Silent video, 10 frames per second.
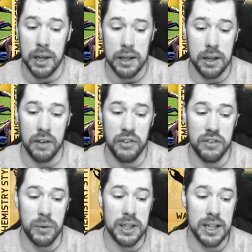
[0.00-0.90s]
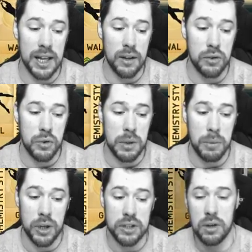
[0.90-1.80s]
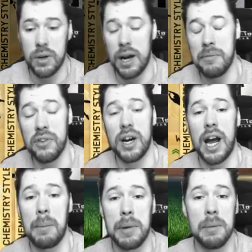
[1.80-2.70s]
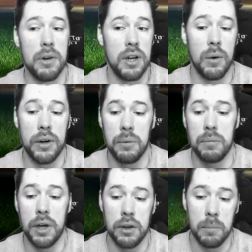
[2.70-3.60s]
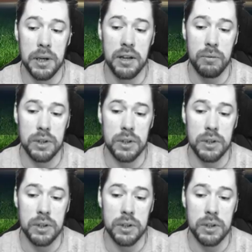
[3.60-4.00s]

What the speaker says: You know, if we didn't get those 3 points. So yeah, I'm very happy, but no, I don't believe we